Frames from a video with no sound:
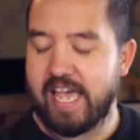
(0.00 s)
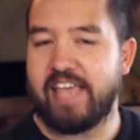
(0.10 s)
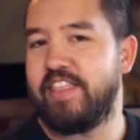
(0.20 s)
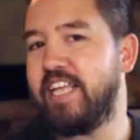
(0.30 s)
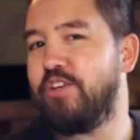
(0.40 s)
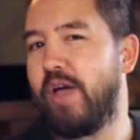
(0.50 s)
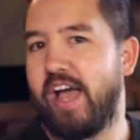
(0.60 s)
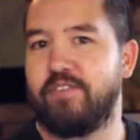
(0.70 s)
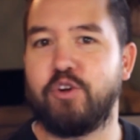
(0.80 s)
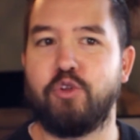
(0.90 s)
And then you
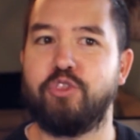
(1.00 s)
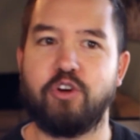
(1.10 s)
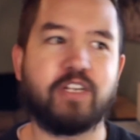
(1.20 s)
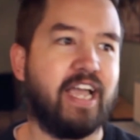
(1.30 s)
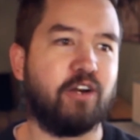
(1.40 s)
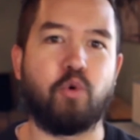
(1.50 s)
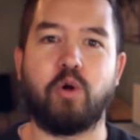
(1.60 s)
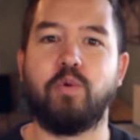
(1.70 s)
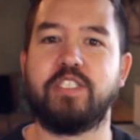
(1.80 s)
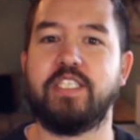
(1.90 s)
have your third
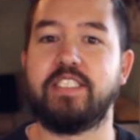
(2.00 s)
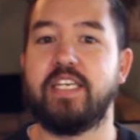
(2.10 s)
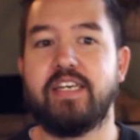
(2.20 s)
category, which is